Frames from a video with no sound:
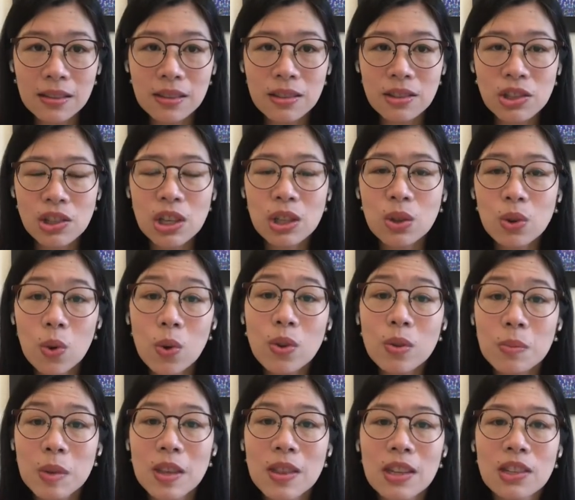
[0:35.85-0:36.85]
she told
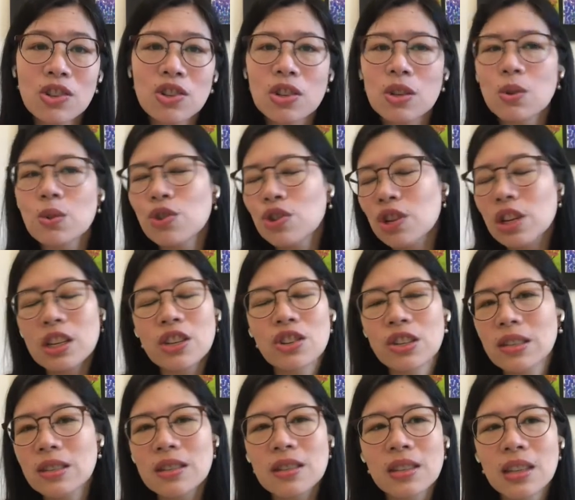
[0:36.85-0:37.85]
me that she usually
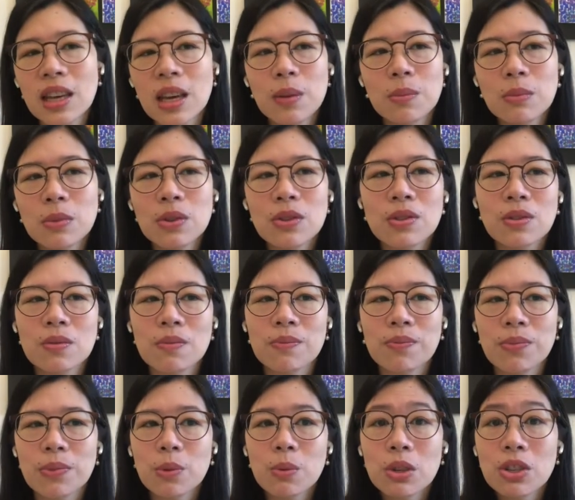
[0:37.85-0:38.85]
just skims
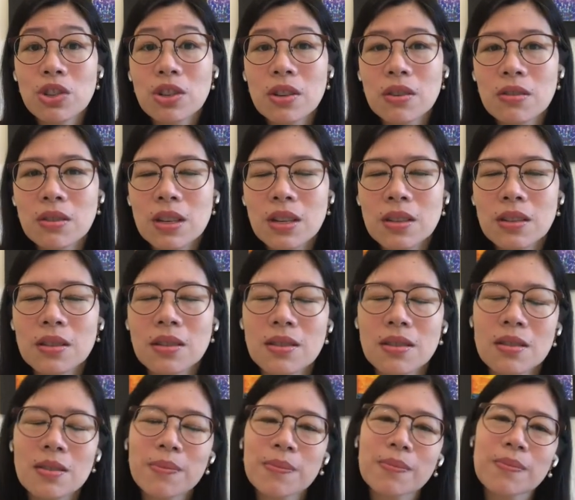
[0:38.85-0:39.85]
what she reads.